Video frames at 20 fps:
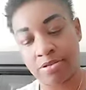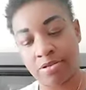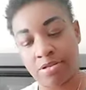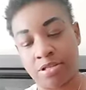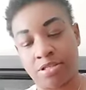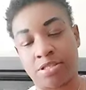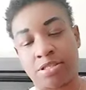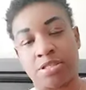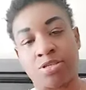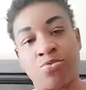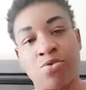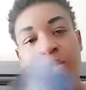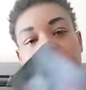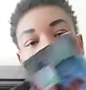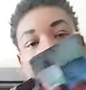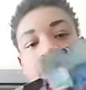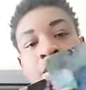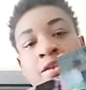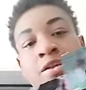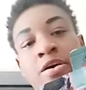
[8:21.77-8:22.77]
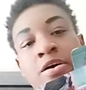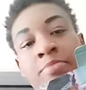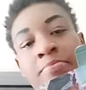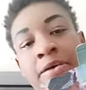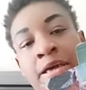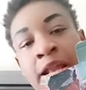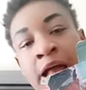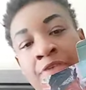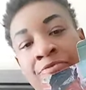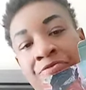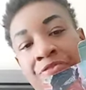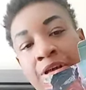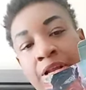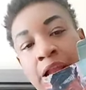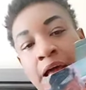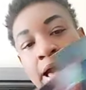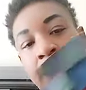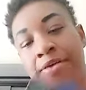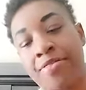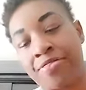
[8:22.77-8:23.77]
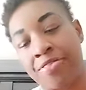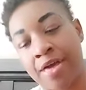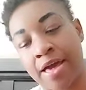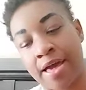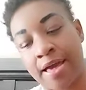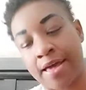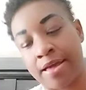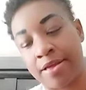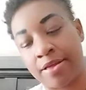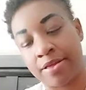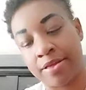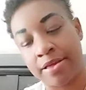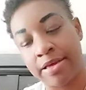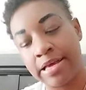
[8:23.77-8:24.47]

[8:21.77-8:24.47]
This is who I'm picking up. And I feel like that